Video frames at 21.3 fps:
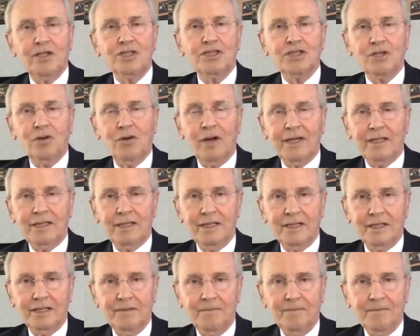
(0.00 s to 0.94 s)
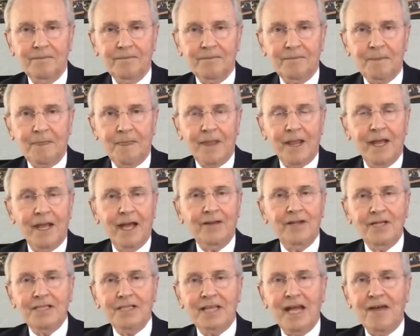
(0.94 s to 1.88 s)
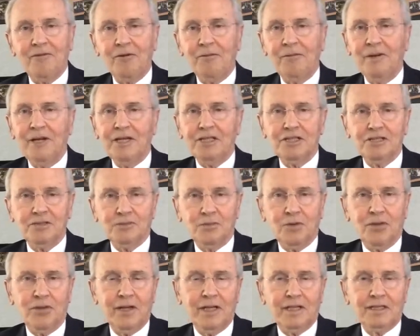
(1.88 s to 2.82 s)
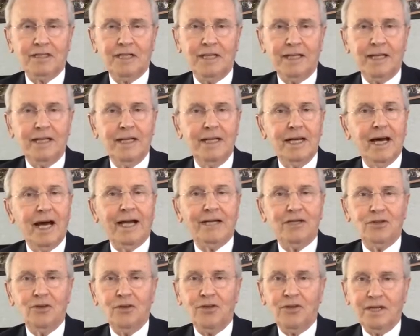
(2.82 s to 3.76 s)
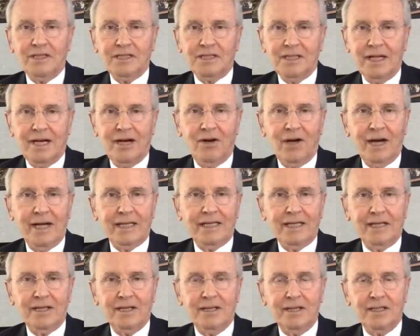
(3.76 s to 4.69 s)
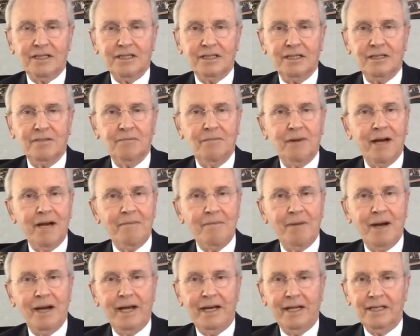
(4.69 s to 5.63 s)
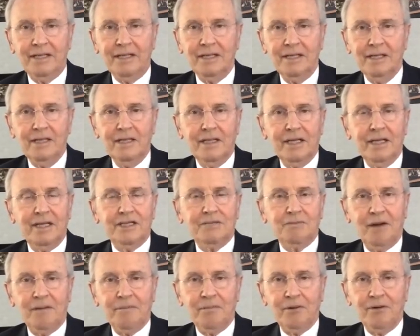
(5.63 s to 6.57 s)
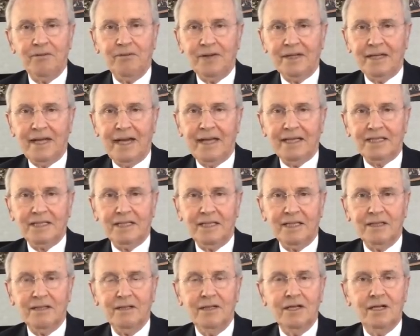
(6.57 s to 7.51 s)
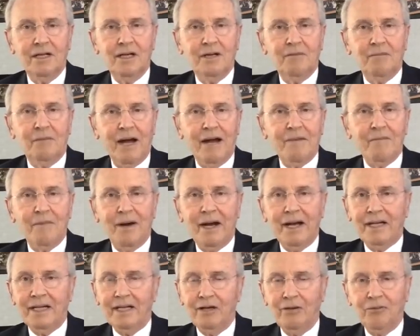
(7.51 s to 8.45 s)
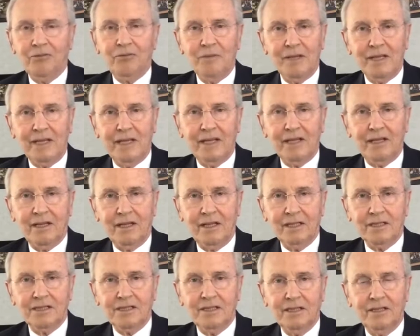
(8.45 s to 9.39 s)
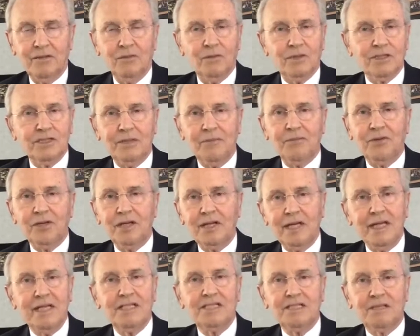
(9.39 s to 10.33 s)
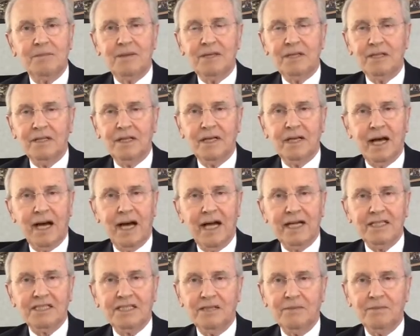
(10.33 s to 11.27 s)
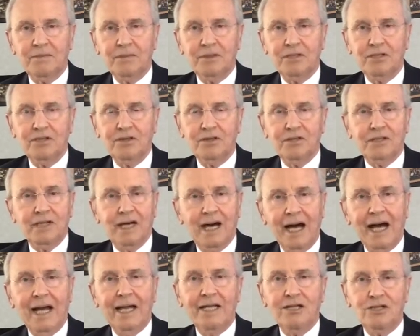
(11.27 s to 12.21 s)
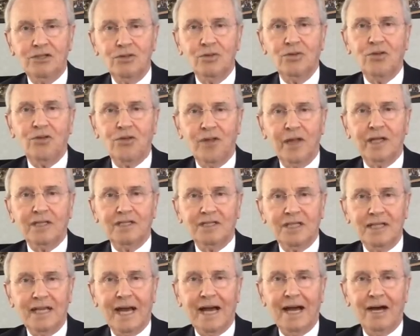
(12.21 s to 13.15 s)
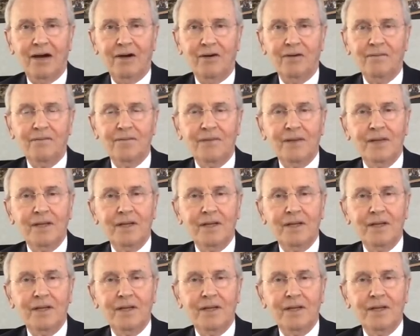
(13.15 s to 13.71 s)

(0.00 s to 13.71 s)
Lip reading: So I did. And these affirmations were things like, I do things now, I get things done. My mind is my perfect asset. My mind helps me get things done. When something needs to be done, I simply do it. I do things now.